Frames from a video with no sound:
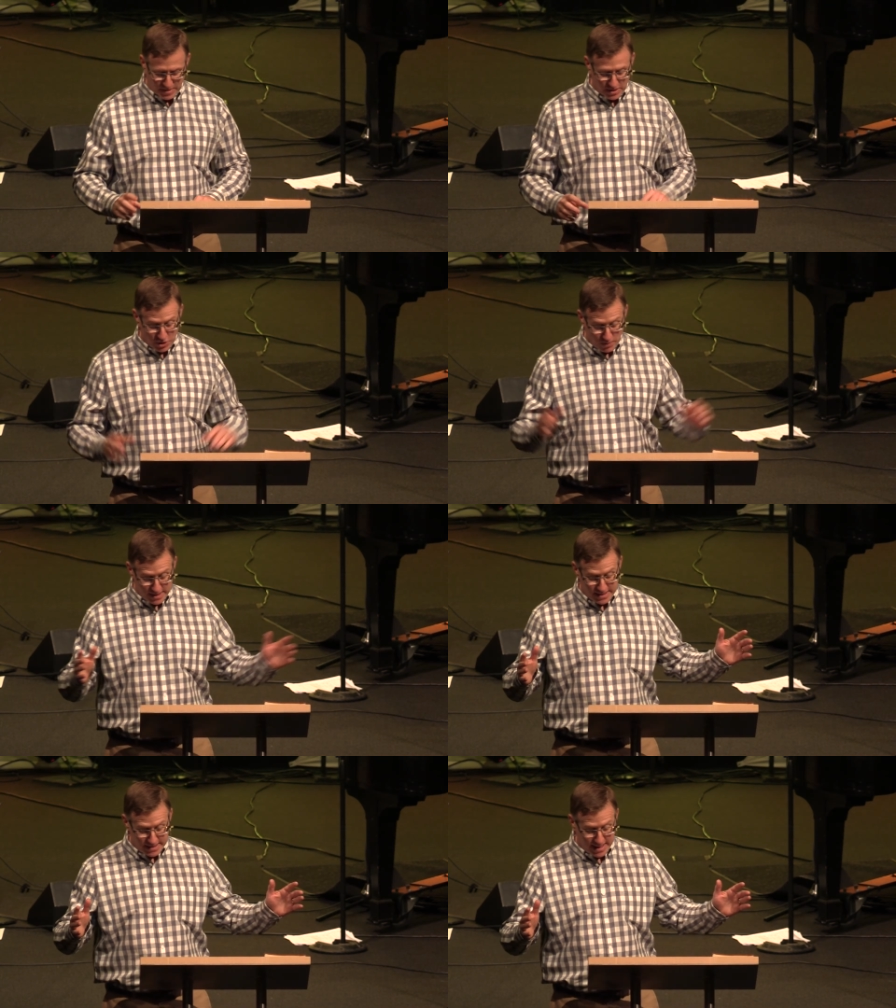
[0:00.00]
So, what
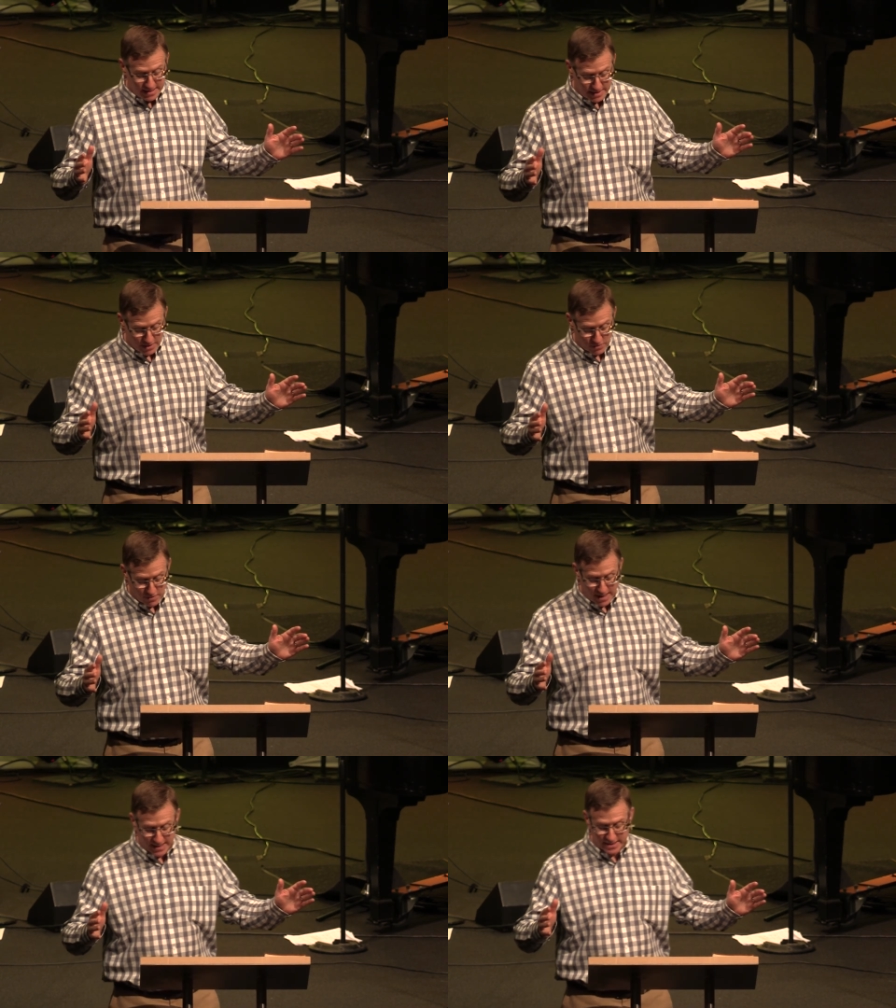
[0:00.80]
does it take to know
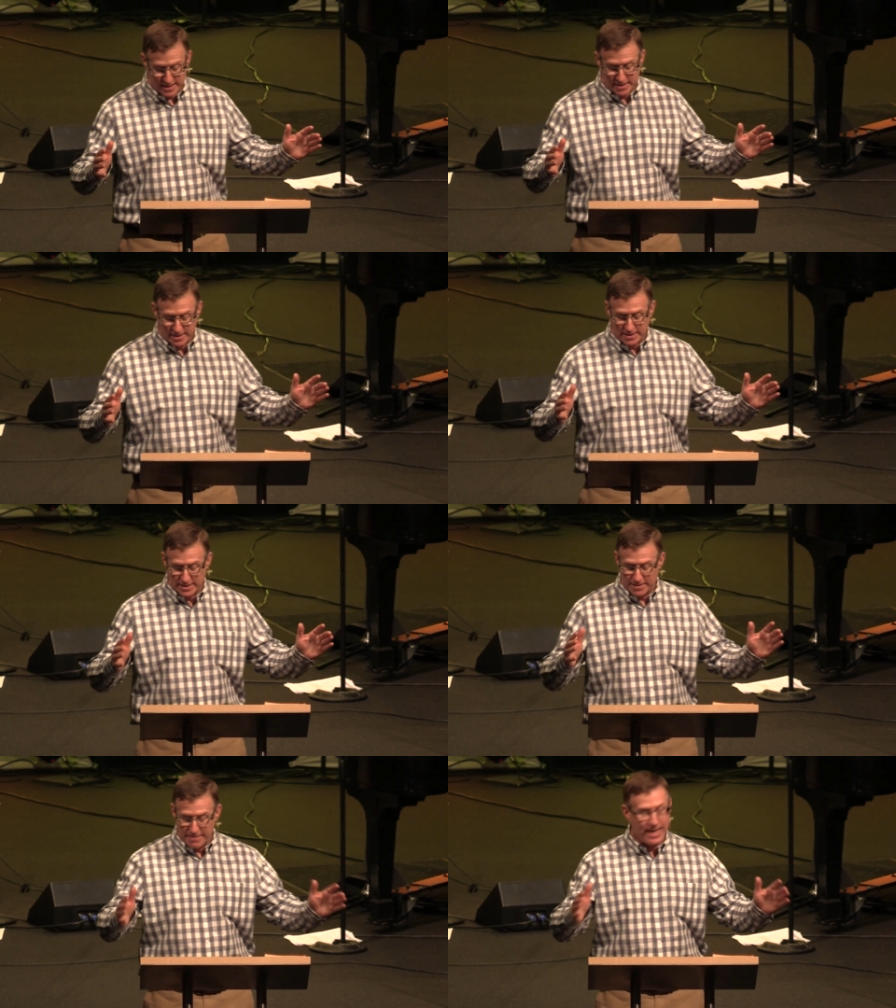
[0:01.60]
Christ?
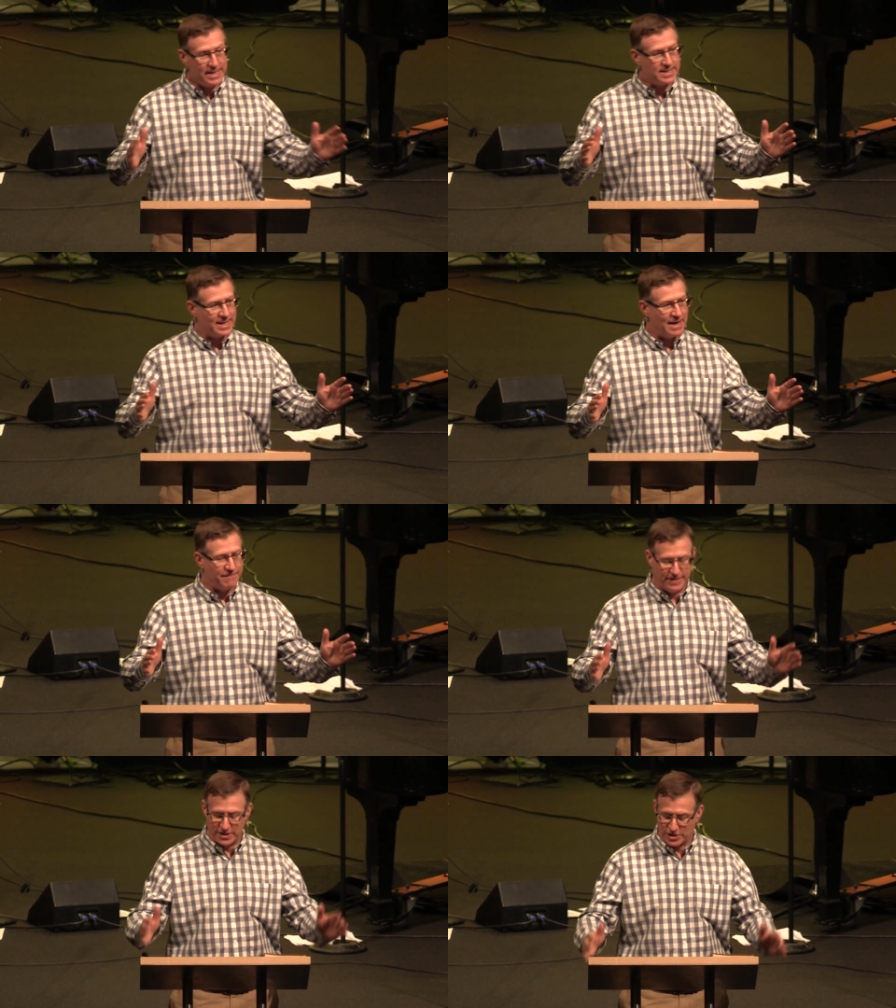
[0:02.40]
To make it to that
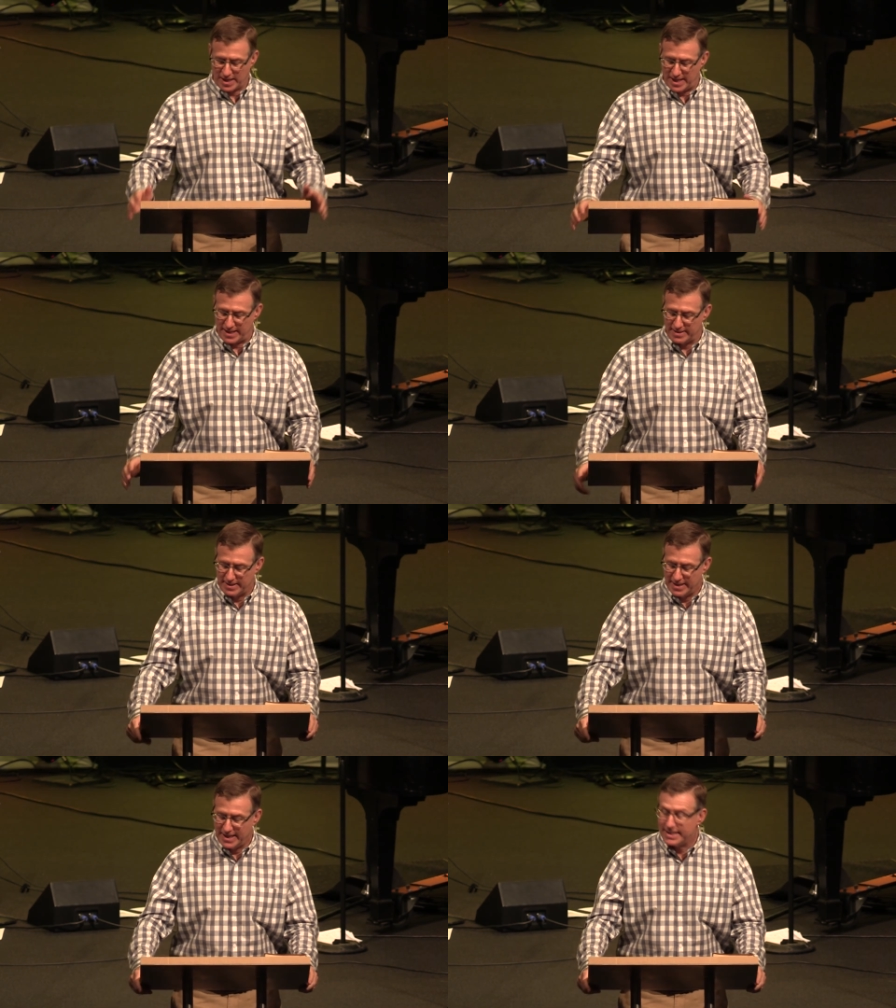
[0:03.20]
finish line,
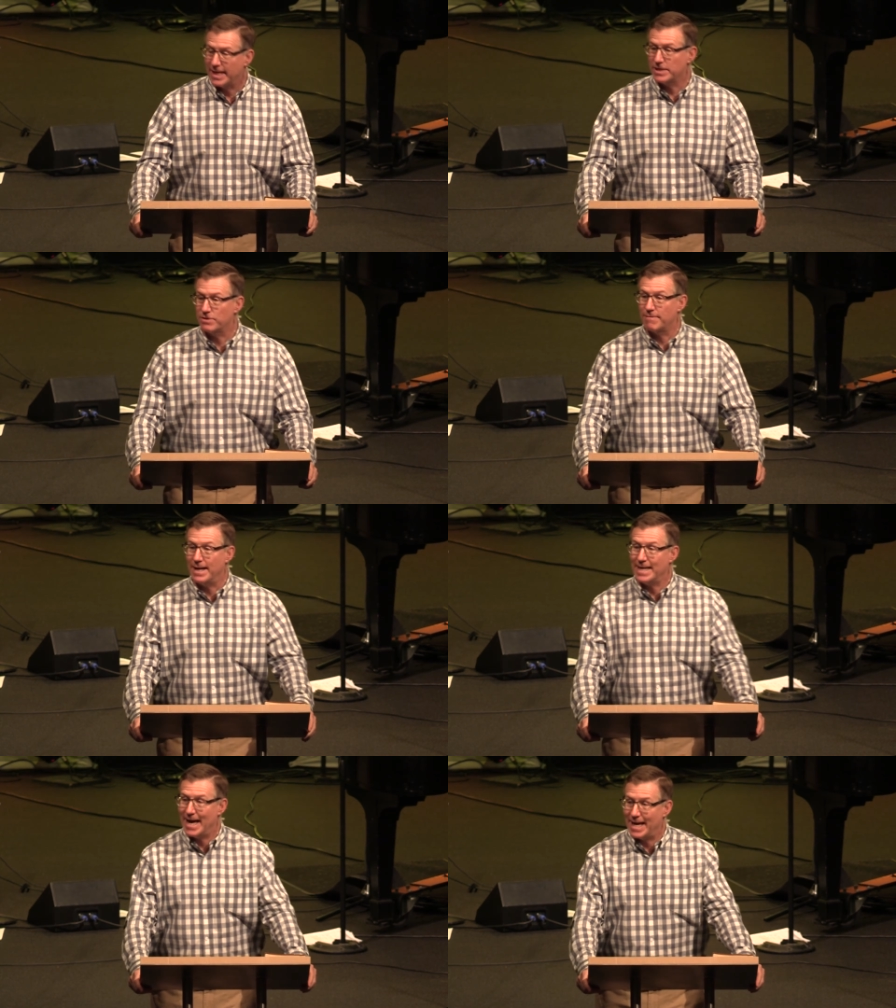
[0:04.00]
it takes the
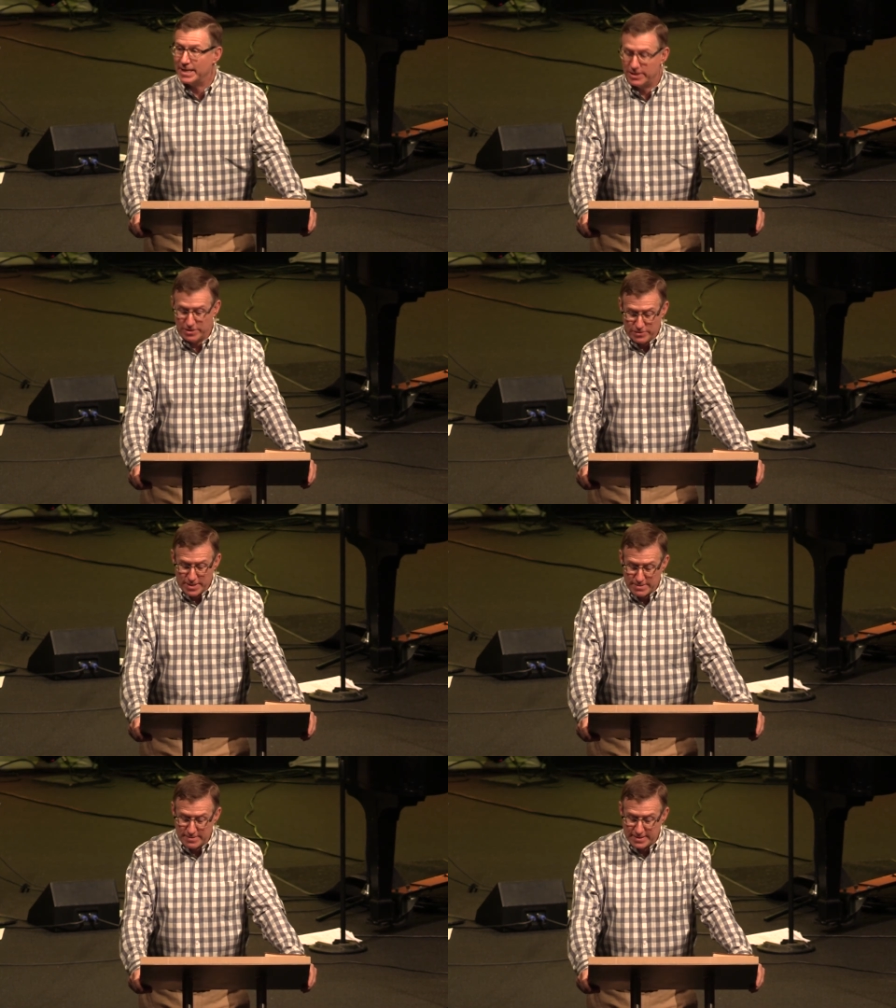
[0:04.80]
right attitude,
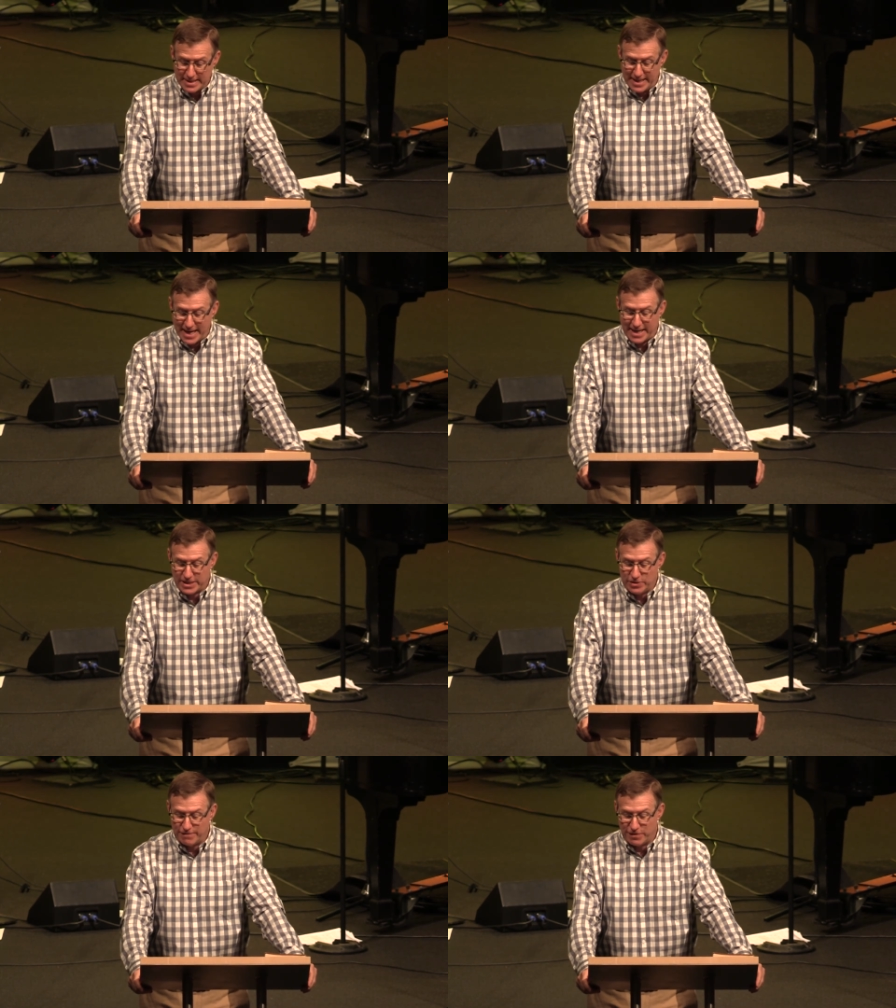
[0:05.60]
an
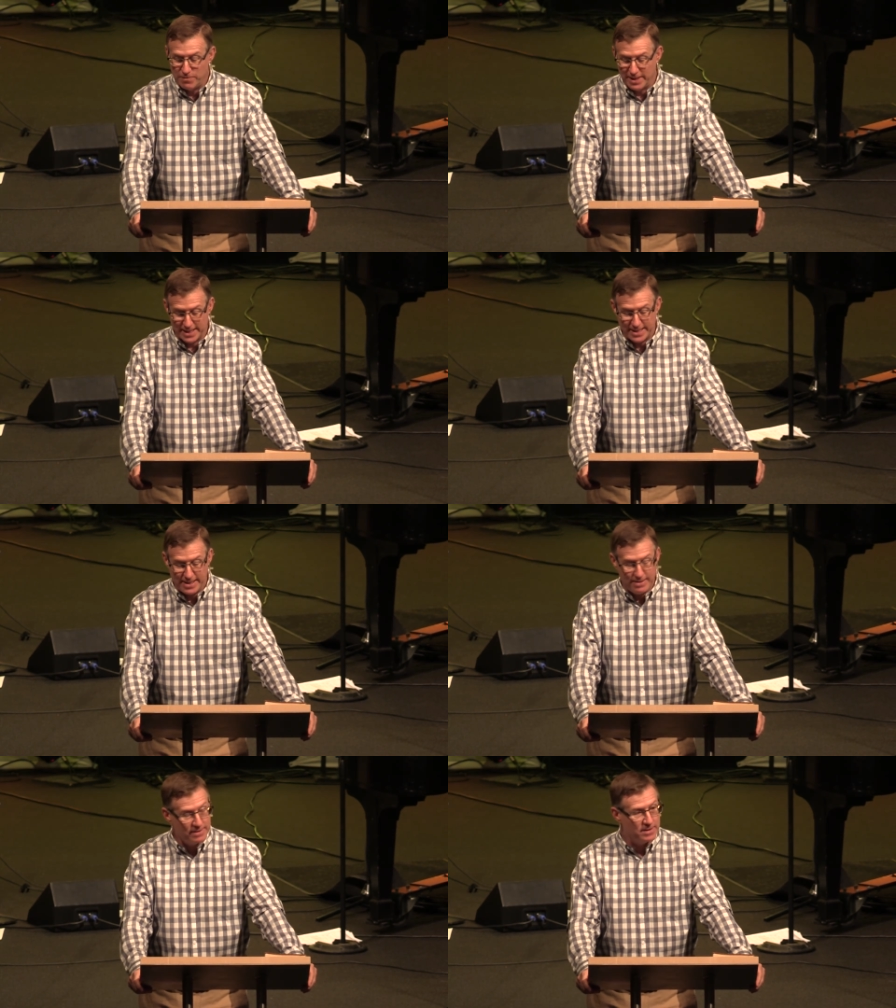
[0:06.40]
attitude of humility,